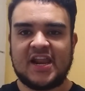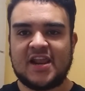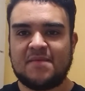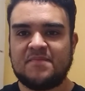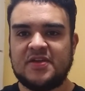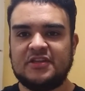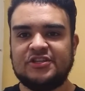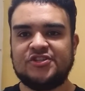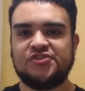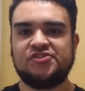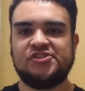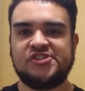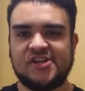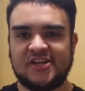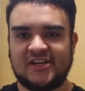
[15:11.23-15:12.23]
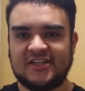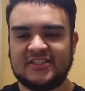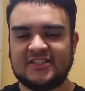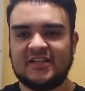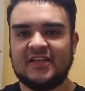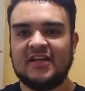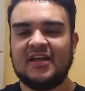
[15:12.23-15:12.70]
Renan Ministries. here.
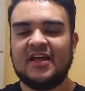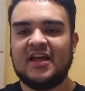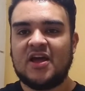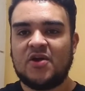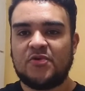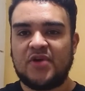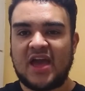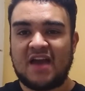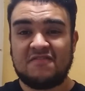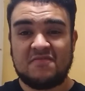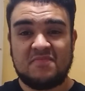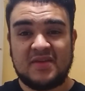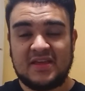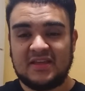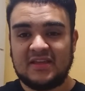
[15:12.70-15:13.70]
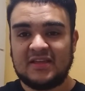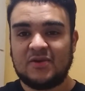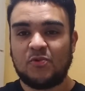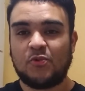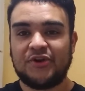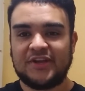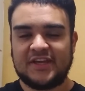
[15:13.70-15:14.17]
We have been
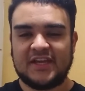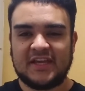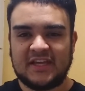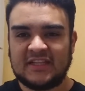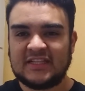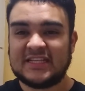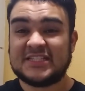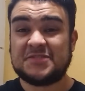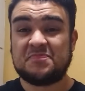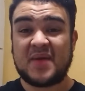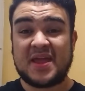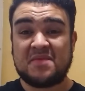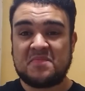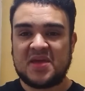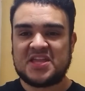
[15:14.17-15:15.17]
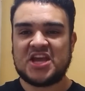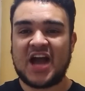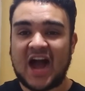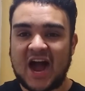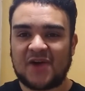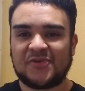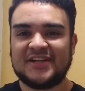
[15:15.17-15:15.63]
working, spend many
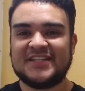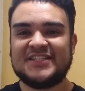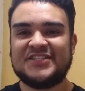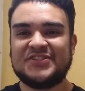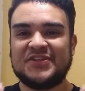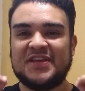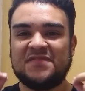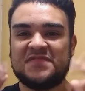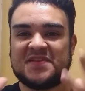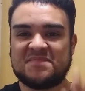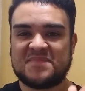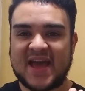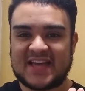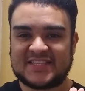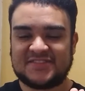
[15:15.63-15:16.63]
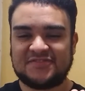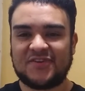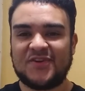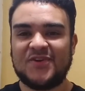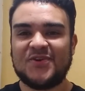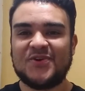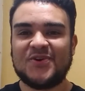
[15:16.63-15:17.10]
hours to give the best
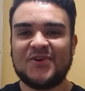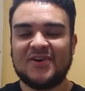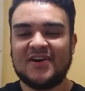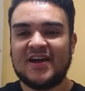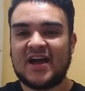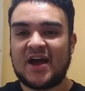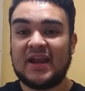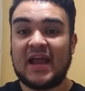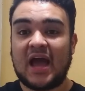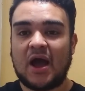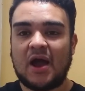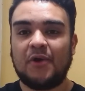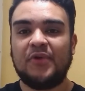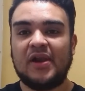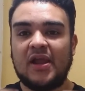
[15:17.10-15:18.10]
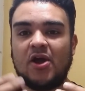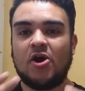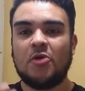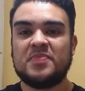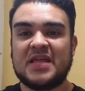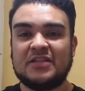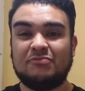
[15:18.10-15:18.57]
for you, and I really
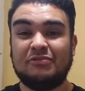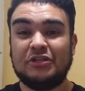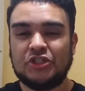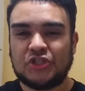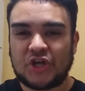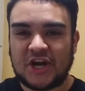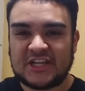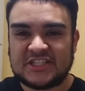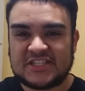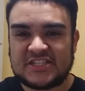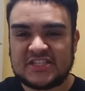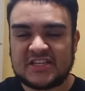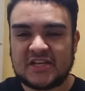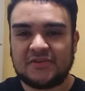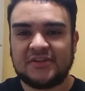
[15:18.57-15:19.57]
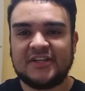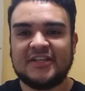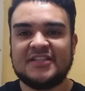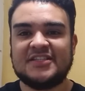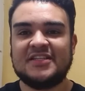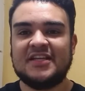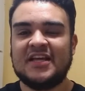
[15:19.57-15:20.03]
hope that you enjoy this
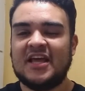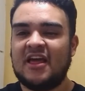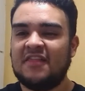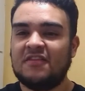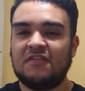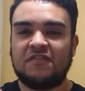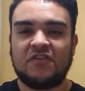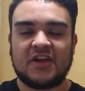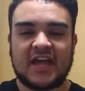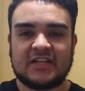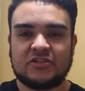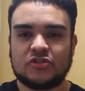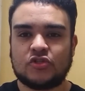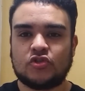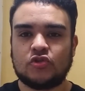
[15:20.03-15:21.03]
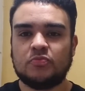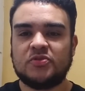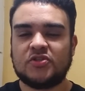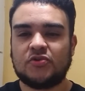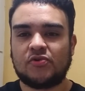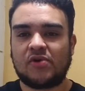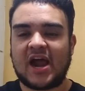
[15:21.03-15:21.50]
series. Don't forget to
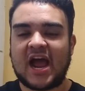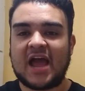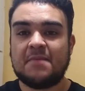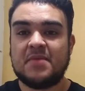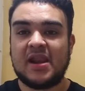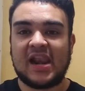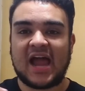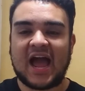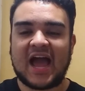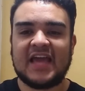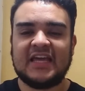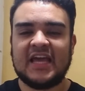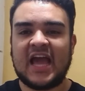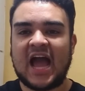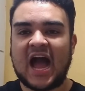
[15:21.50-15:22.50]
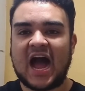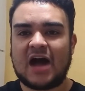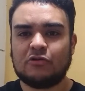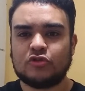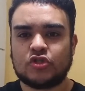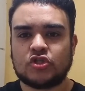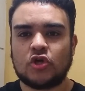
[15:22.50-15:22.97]
subscribe and like.
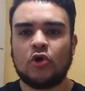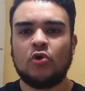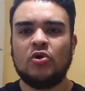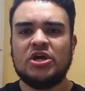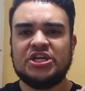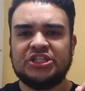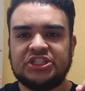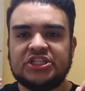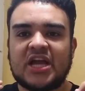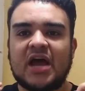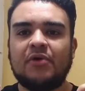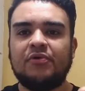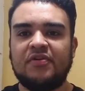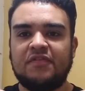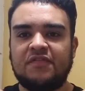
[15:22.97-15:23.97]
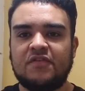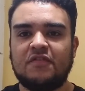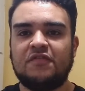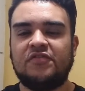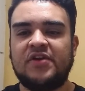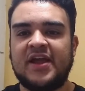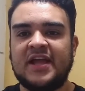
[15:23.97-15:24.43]
Also, share with your
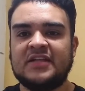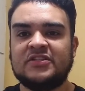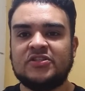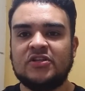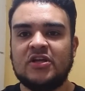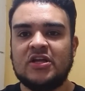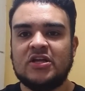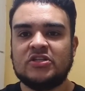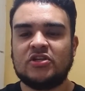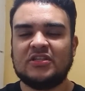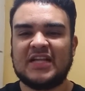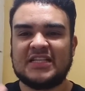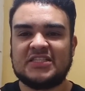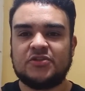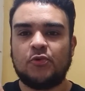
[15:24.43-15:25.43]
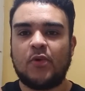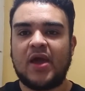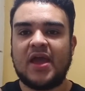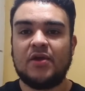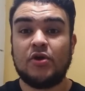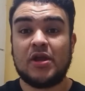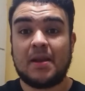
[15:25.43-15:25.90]
friends. So that's the
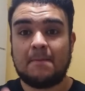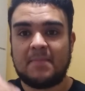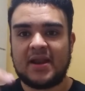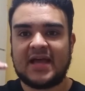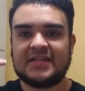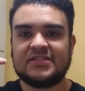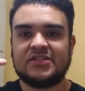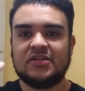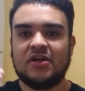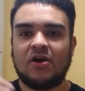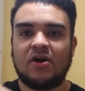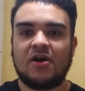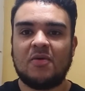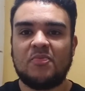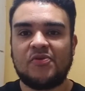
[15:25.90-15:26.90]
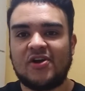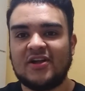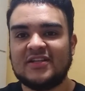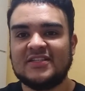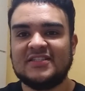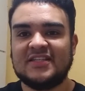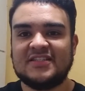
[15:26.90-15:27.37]
way you're gonna bless our
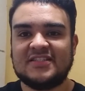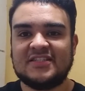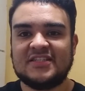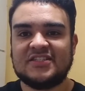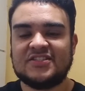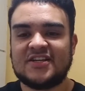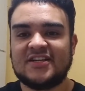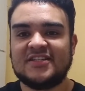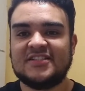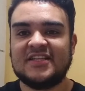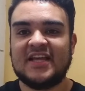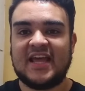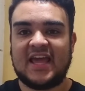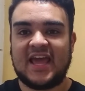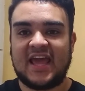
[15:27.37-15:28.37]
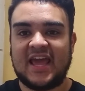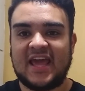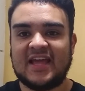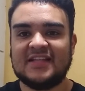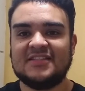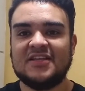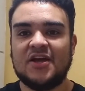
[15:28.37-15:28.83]
brothers and sisters
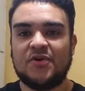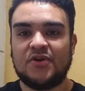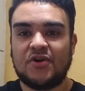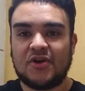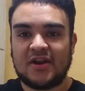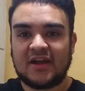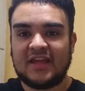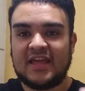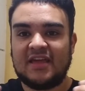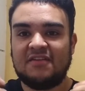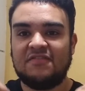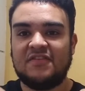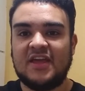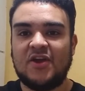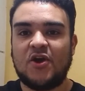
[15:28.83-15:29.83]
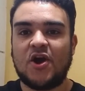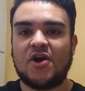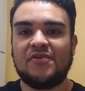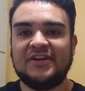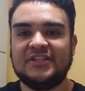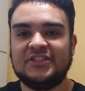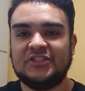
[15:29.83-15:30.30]
and you are gonna give
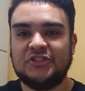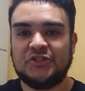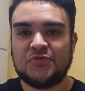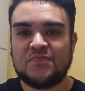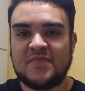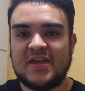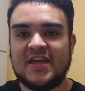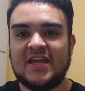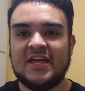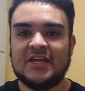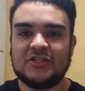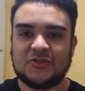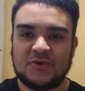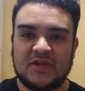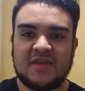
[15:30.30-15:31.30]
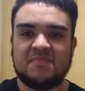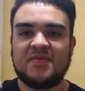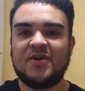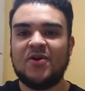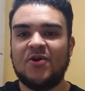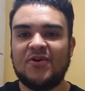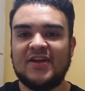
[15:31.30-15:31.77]
encourage to me to keep
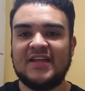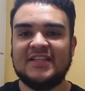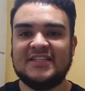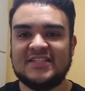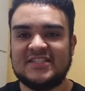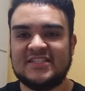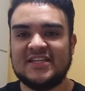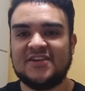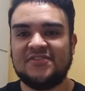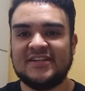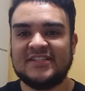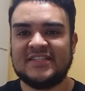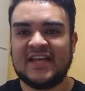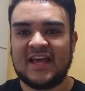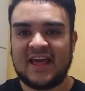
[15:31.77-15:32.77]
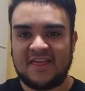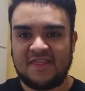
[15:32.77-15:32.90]
it going this series.